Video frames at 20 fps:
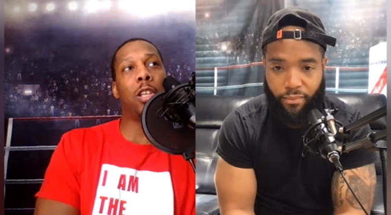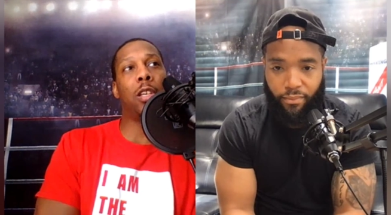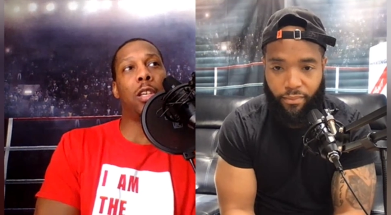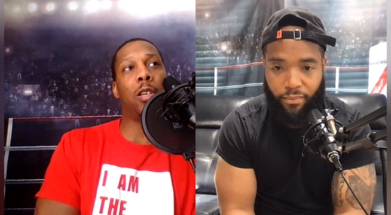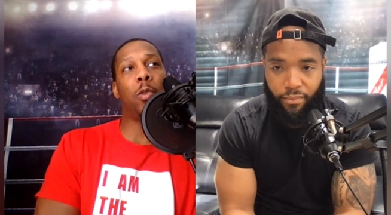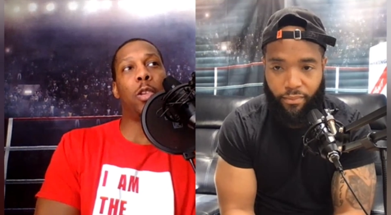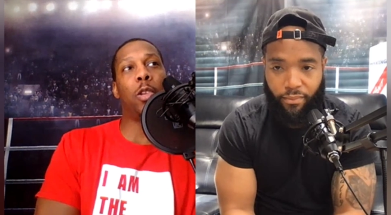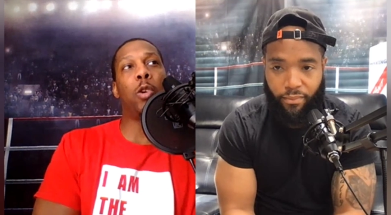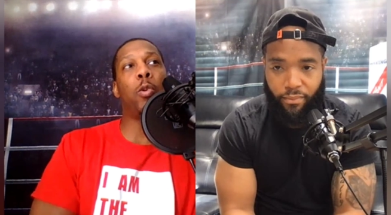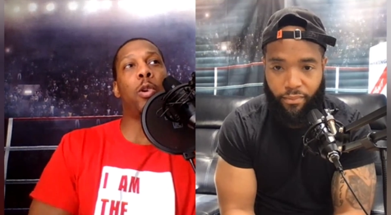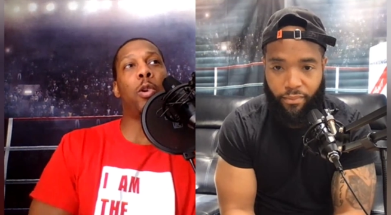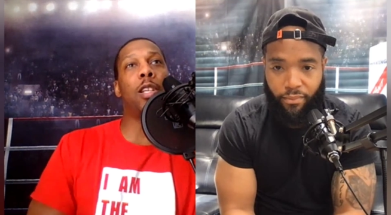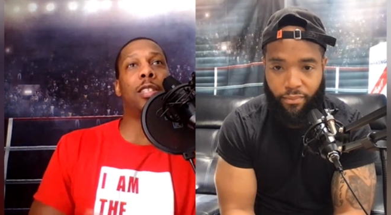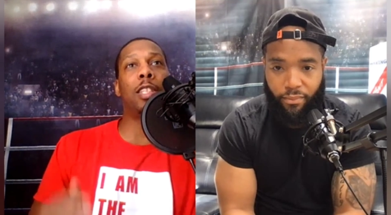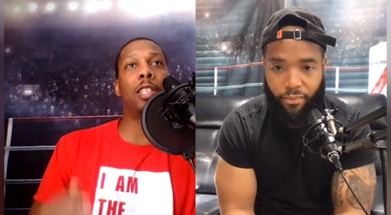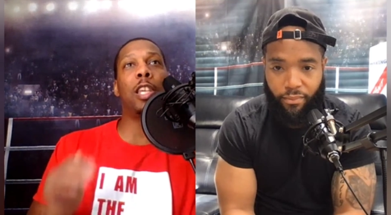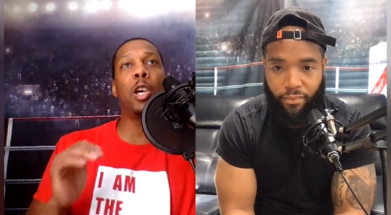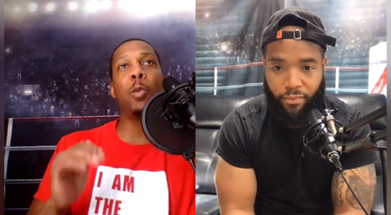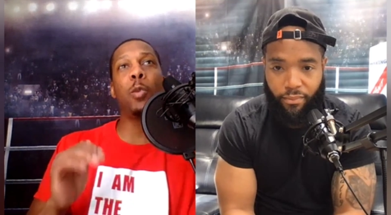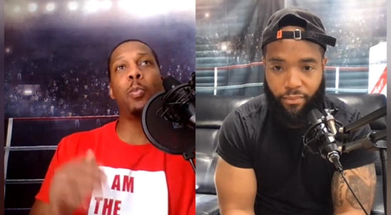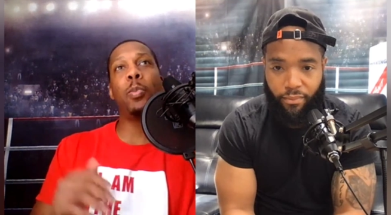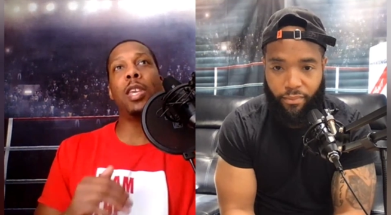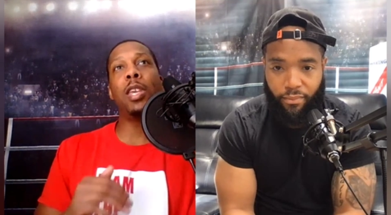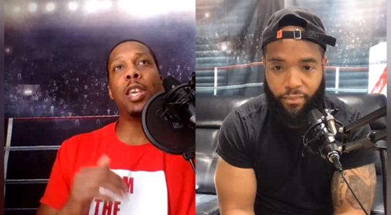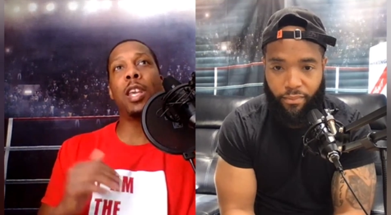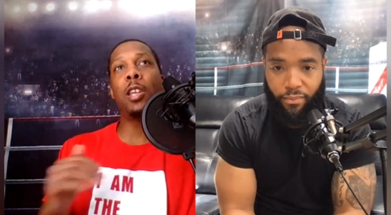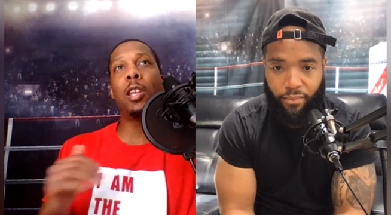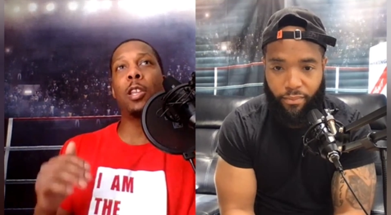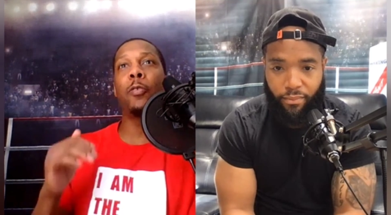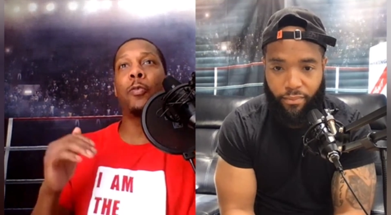Speaker 1: We don't want to see him be
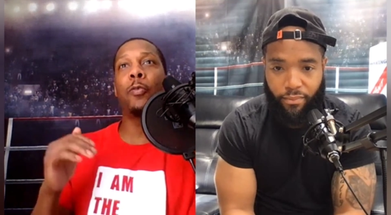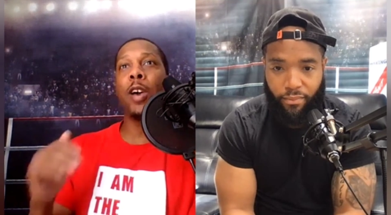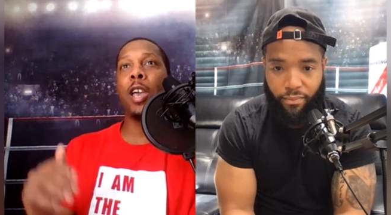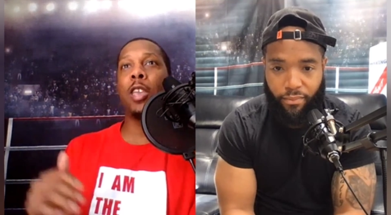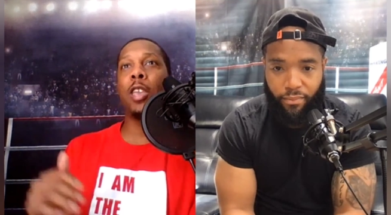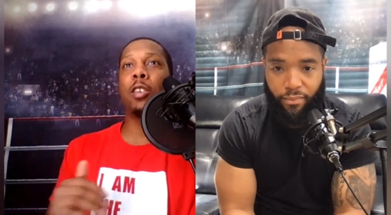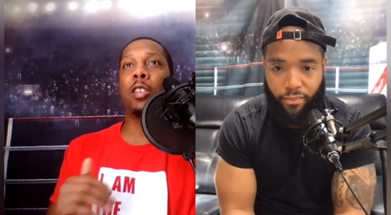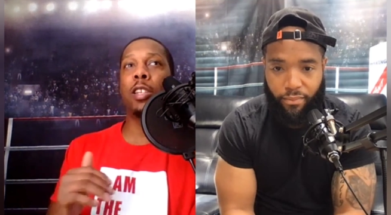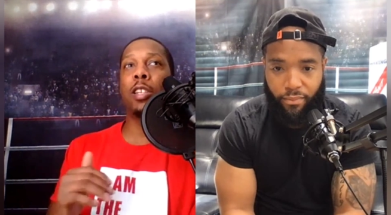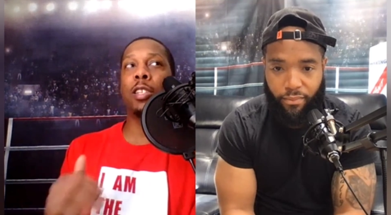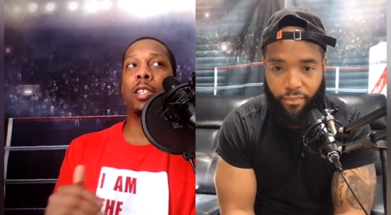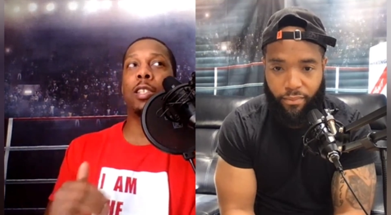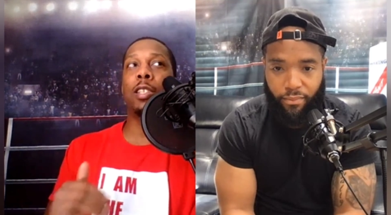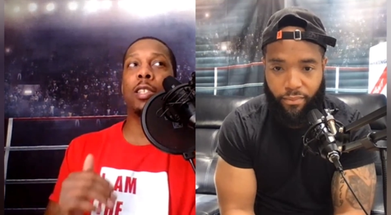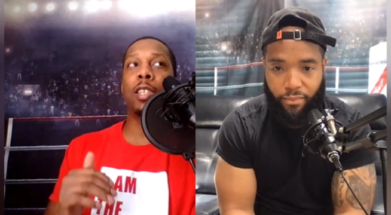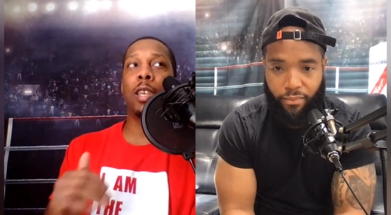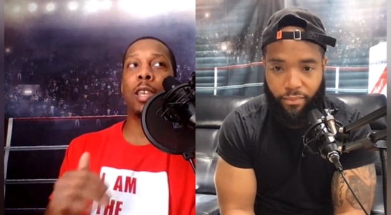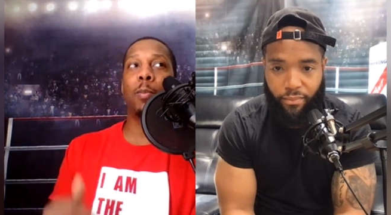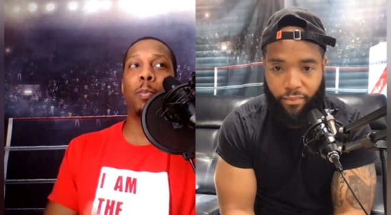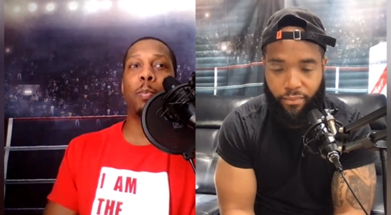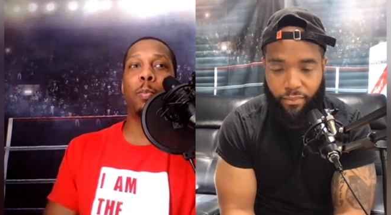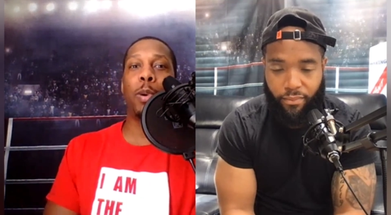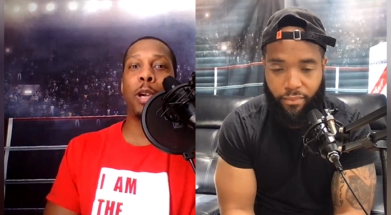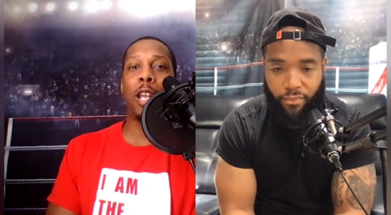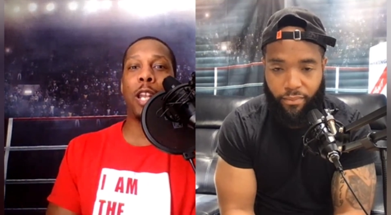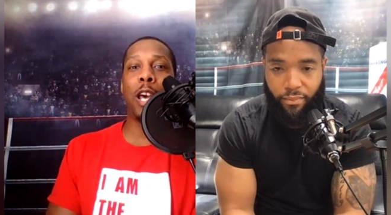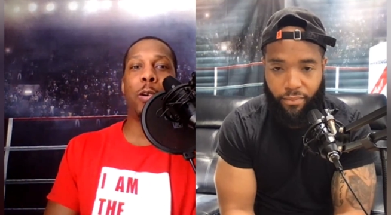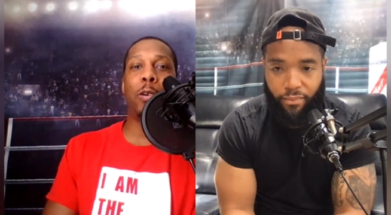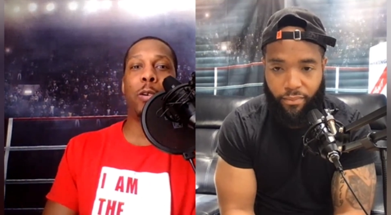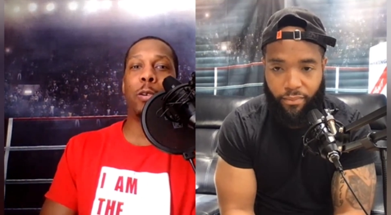another fighter that just get put
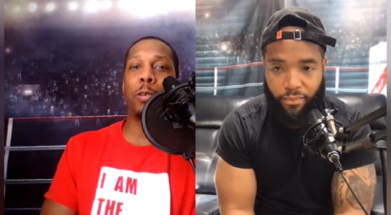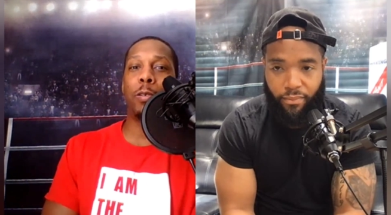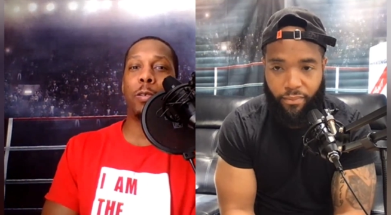out